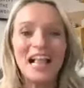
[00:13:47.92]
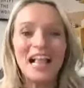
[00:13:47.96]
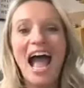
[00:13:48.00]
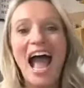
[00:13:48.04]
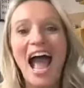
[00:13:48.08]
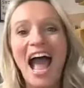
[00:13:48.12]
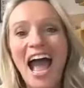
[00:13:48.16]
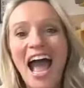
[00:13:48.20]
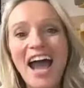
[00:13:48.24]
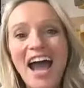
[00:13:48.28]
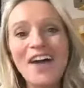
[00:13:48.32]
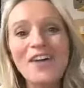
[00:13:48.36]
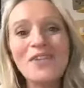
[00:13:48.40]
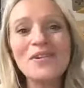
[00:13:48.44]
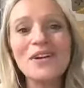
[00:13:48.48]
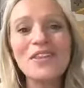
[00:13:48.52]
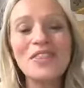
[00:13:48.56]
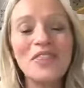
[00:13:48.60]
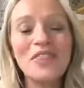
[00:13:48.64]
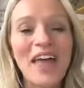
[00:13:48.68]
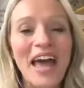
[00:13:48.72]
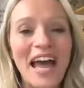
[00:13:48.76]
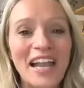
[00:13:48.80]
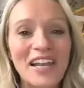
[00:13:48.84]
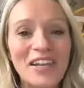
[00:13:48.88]
How would
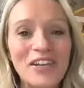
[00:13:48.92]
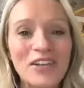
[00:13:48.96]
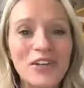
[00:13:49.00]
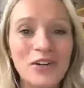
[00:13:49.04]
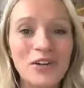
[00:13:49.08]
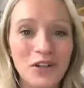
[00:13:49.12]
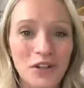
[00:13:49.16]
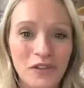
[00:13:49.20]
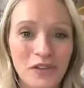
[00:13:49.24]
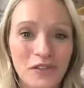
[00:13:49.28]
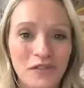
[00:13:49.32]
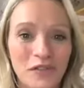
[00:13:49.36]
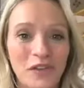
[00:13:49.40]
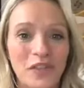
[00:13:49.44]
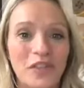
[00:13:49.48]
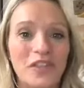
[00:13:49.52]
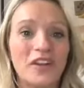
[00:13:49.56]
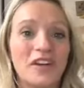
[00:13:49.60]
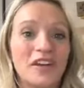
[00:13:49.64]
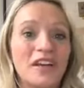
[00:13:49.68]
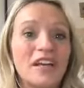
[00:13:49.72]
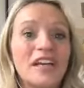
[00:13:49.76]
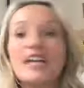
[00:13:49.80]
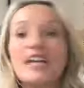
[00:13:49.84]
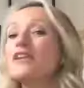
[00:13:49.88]
that look for
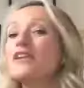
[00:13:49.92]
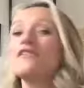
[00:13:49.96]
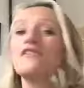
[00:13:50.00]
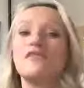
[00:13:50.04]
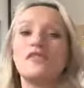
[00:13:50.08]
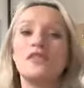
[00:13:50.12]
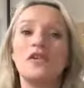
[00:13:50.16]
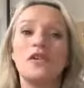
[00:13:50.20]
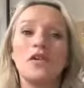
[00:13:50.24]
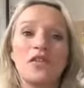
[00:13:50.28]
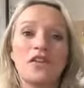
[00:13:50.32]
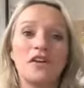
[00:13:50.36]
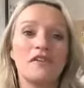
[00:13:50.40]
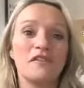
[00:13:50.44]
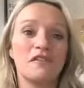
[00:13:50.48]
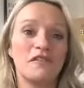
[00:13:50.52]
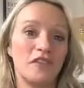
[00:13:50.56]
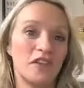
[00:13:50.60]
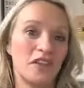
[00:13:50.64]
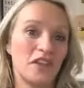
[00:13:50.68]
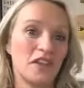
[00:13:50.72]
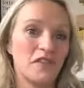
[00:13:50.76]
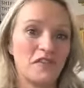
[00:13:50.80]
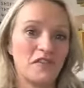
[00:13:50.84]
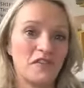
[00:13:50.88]
the
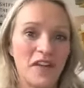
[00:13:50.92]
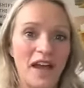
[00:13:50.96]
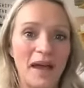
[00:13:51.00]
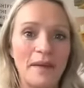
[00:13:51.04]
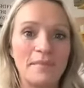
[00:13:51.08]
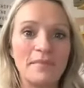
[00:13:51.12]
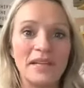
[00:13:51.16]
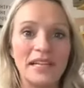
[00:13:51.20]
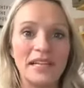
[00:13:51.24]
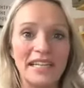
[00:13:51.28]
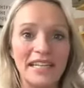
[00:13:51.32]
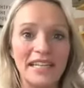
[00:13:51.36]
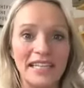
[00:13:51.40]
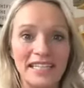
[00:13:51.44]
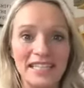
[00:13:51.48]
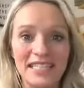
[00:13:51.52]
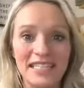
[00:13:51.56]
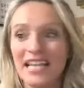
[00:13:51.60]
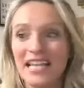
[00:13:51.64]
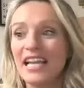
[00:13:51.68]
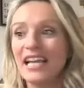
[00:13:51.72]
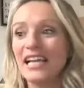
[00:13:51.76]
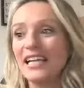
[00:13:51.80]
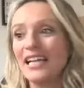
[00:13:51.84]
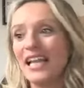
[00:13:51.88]

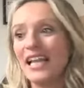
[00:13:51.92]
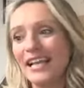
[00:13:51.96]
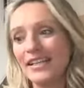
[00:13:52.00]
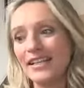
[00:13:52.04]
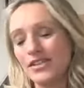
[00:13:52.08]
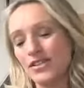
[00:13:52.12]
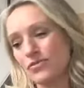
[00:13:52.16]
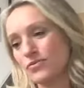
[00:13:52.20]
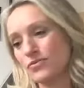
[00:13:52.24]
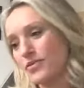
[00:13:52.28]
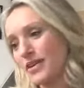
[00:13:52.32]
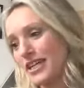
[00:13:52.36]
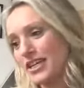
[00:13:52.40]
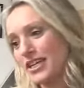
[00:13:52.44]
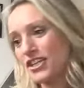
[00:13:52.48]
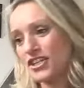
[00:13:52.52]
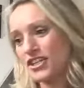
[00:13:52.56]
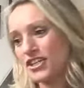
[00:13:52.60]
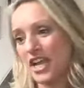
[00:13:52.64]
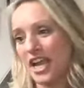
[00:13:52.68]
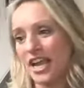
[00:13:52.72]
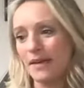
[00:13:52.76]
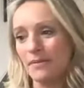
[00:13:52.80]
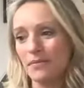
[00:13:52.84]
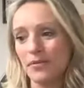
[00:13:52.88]
families? Let's
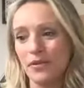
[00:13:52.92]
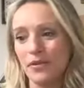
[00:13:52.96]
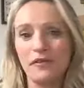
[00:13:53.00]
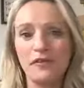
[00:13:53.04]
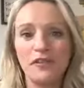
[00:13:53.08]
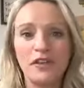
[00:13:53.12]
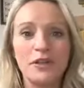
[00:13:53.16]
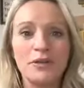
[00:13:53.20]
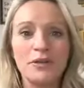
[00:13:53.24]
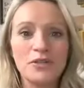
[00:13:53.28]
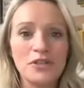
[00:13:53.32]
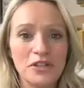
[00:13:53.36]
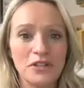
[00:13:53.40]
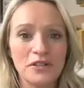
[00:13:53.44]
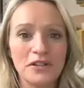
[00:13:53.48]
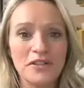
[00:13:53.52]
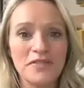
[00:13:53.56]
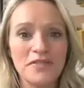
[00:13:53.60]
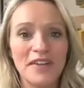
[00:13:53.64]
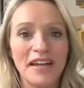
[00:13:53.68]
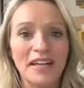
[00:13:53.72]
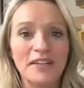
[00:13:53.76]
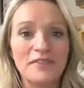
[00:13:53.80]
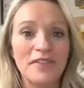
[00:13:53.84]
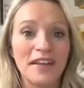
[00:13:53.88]
reshape the future of
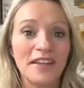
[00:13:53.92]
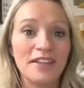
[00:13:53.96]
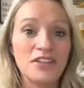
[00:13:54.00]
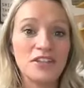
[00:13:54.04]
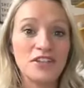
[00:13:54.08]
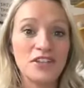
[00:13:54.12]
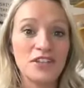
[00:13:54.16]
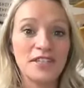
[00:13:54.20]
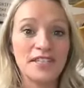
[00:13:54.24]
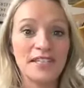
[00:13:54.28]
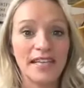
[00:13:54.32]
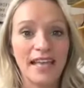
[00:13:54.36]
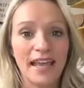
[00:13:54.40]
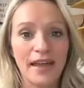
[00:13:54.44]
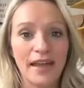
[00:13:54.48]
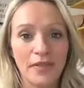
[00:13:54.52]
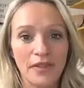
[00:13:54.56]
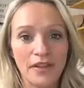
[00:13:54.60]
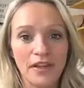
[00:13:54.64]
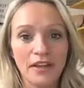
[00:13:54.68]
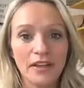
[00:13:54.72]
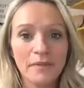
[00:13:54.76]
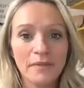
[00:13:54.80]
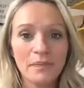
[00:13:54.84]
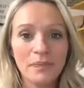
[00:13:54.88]
adventure
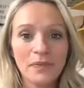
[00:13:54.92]
together.